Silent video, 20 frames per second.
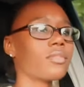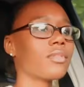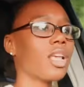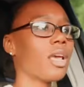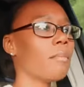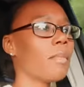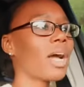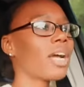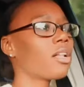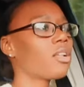
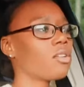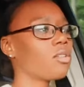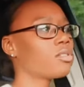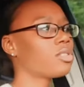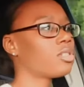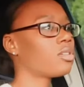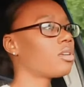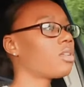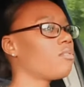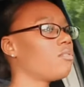And my
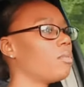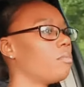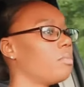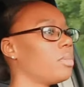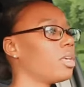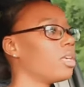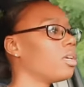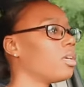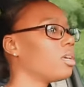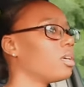clothes don't even
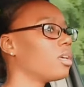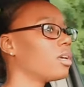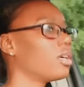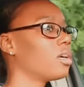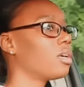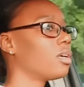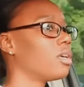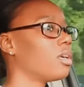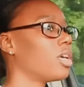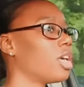be
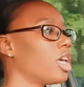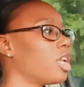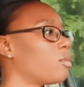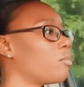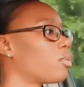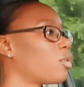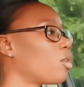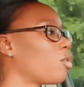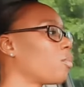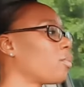
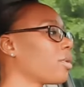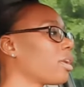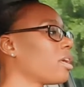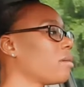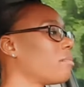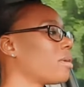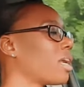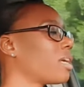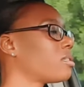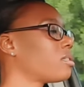
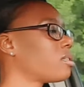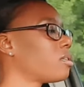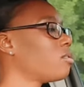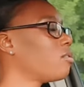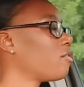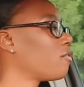inappropriate, but I still